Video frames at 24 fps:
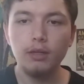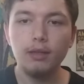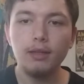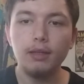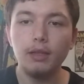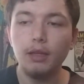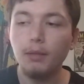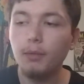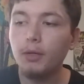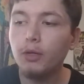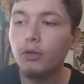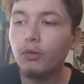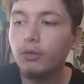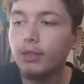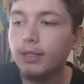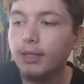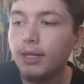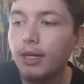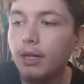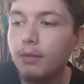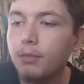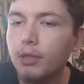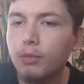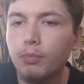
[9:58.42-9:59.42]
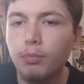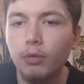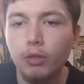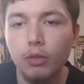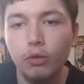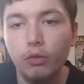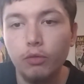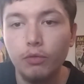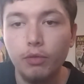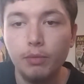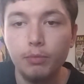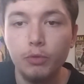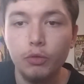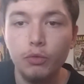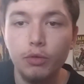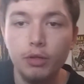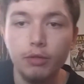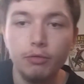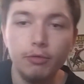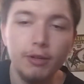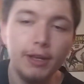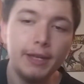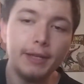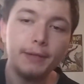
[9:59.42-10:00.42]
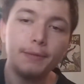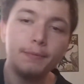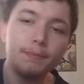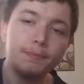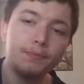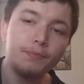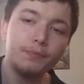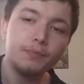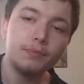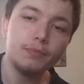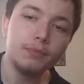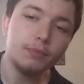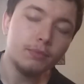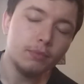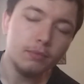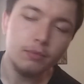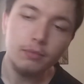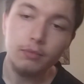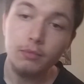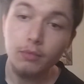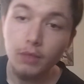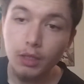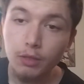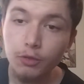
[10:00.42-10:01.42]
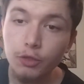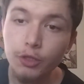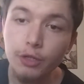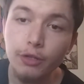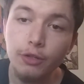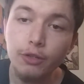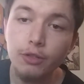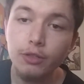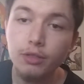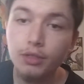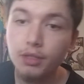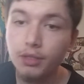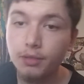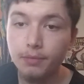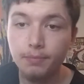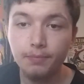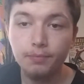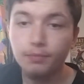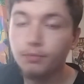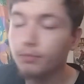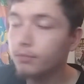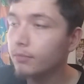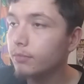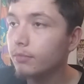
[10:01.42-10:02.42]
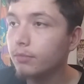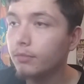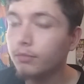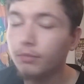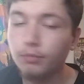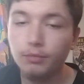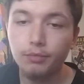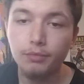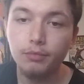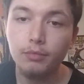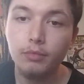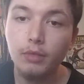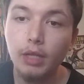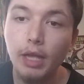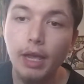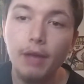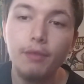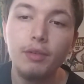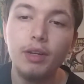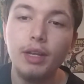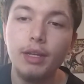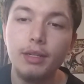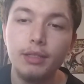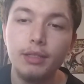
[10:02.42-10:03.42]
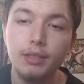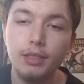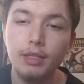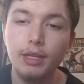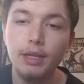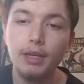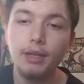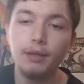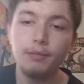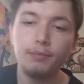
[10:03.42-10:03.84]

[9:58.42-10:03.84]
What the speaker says: Let me know in the comments below if I'm doing it right. Cheers. Have a nice day.